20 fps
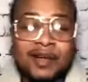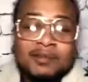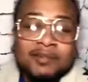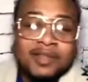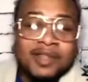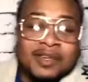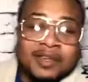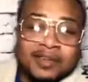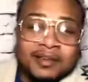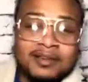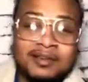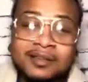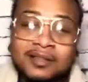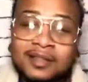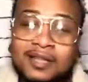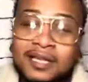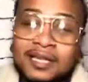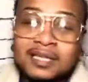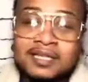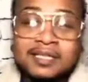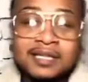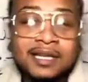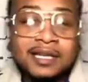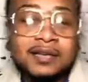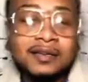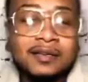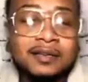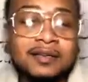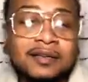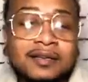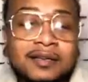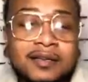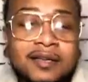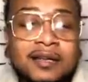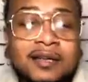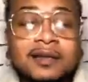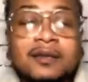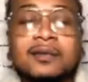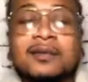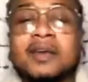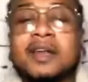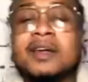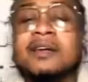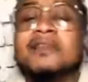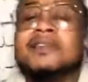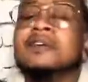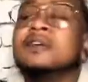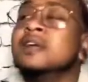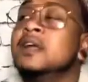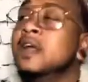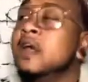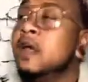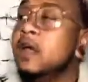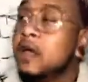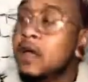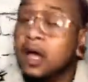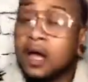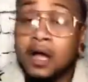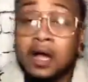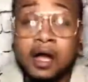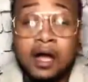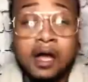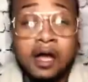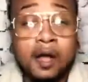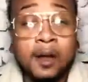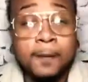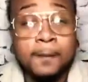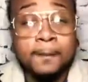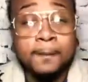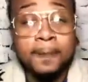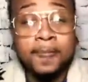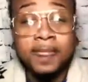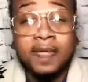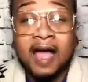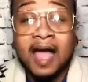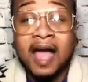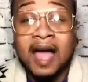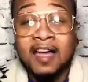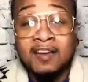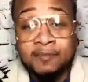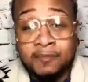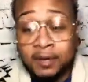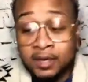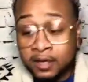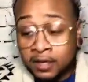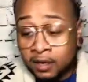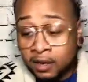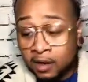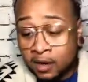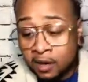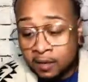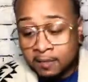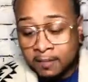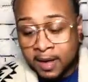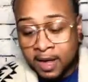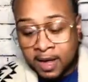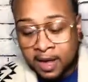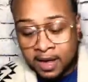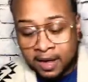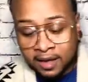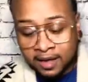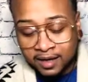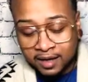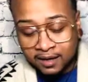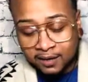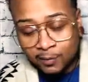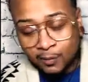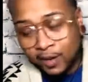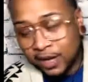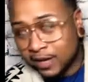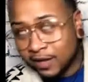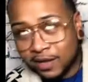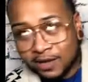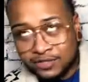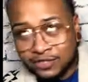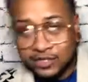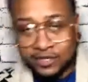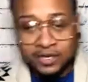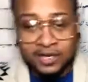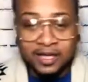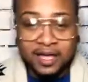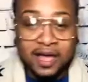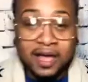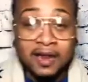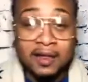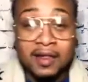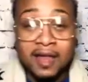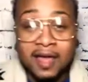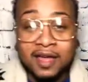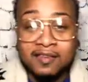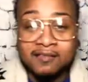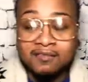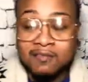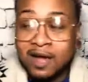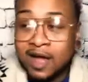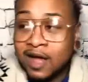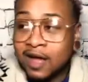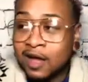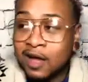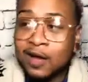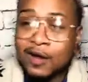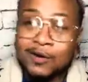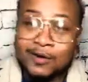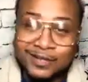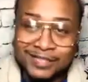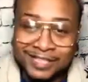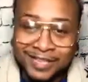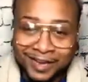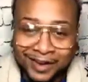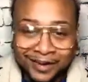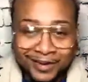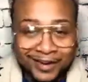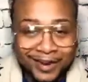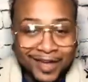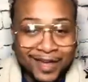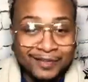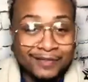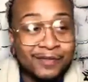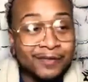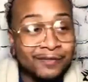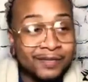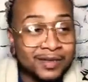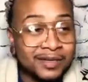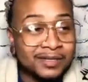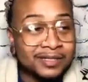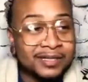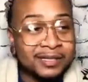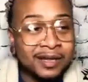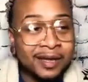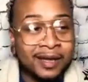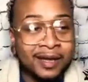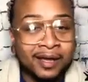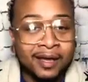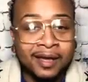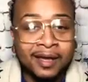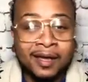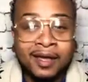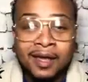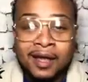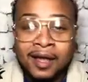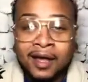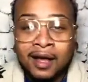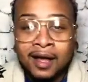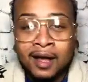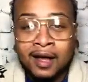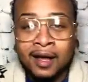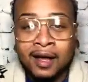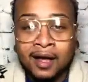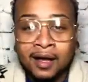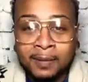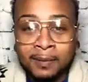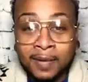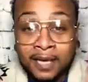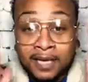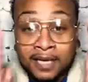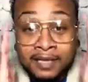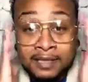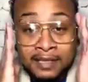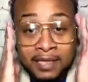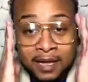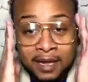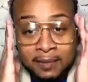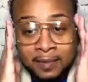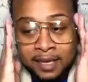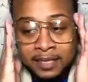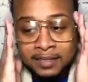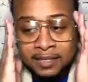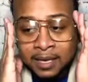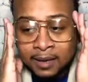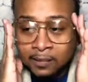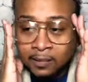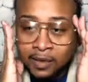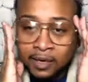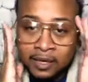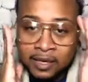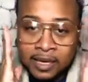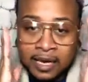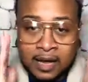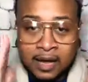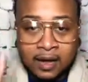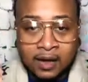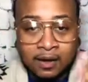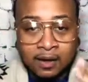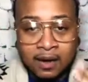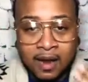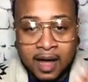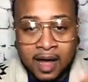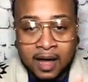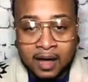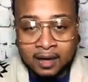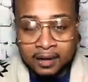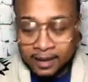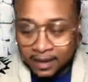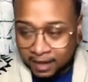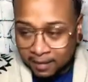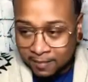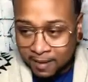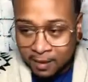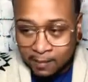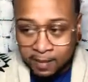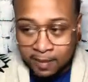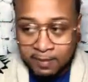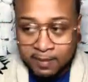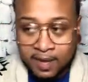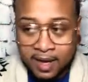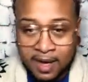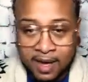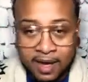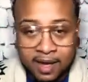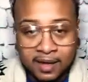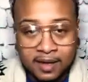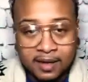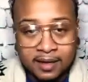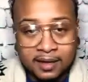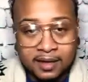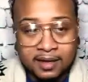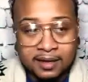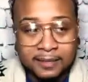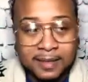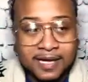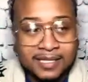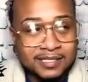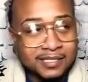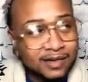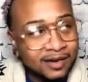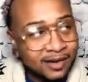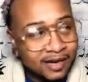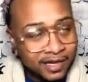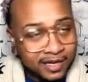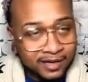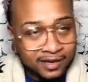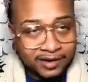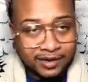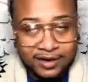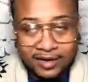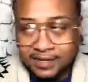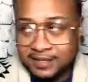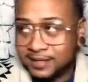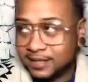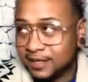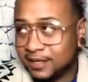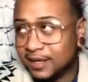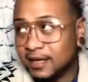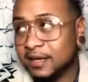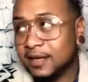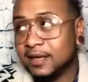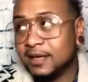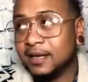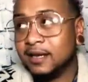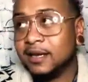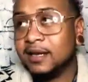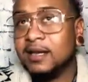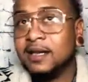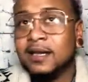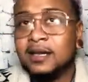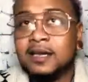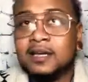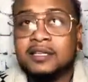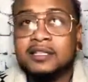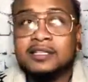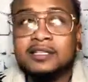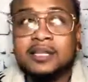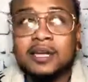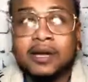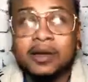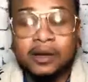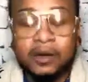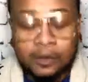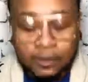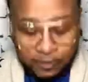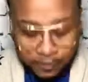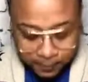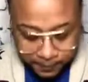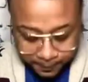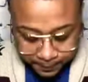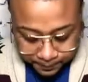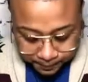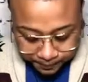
thicker than a Snicker, whatever. I've been on my weight loss journey kind of like my whole entire life, it feels like. Anytime I stop working out, I gain my weight back. I start eating crazy again. So,